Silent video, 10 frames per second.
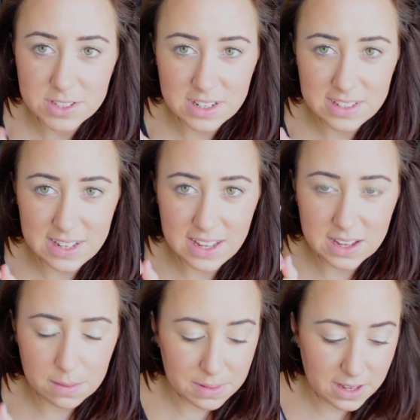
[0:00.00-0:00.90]
just going to
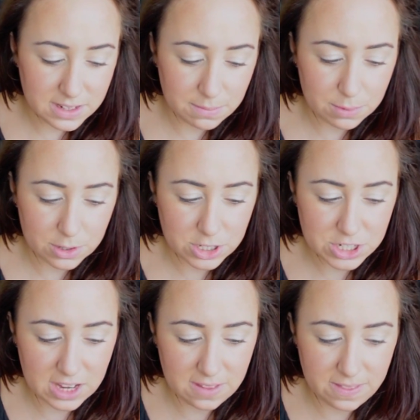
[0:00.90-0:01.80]
take a blending
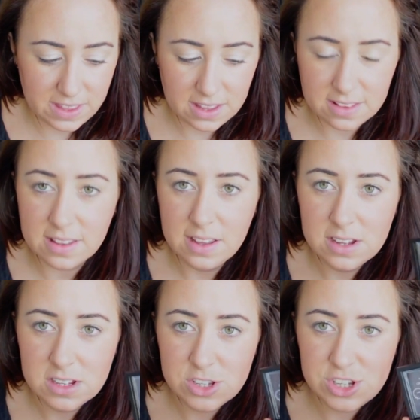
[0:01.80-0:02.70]
brush and this
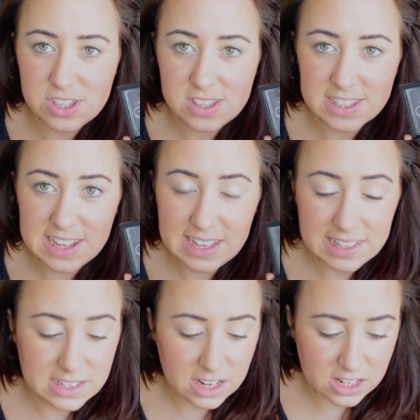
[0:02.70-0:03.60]
just
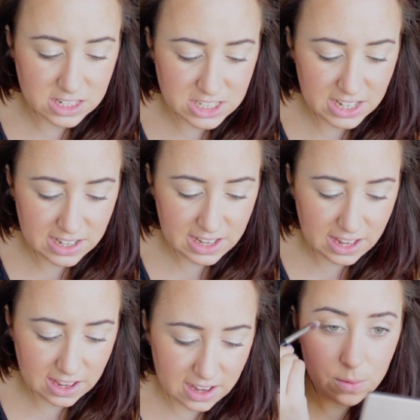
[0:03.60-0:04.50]
slightly darker shade
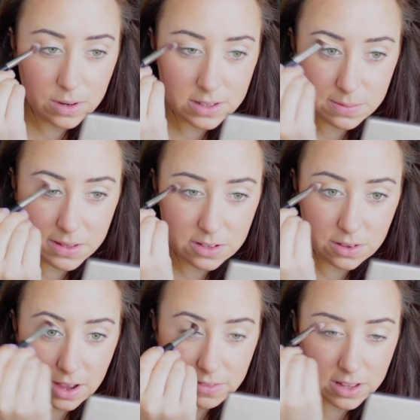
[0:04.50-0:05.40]
here. I don't want it to be
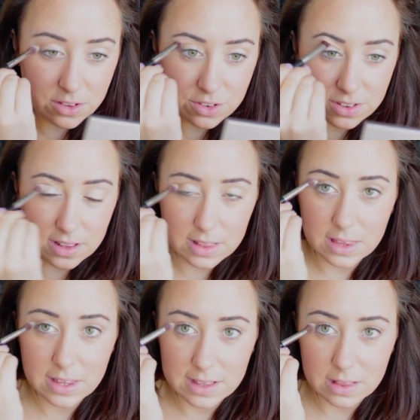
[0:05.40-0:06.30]
too heavy, it's just a
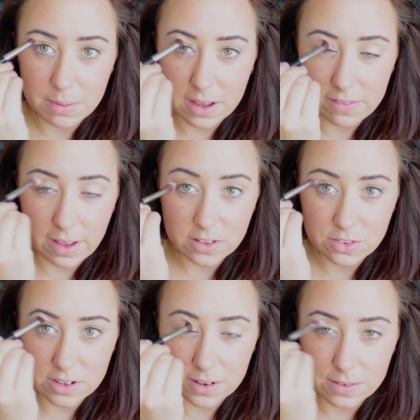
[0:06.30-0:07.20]
little bit of
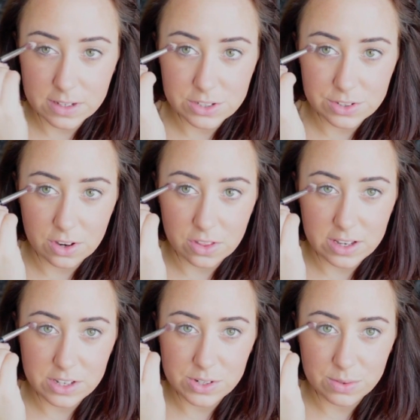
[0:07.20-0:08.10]
extra definition,
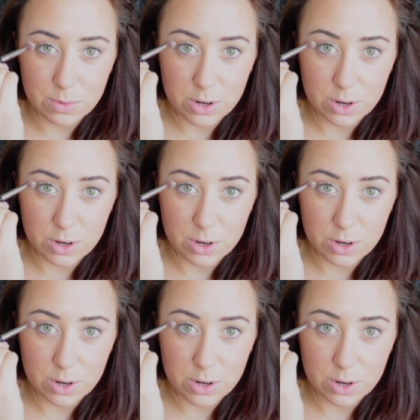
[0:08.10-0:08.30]
nothing too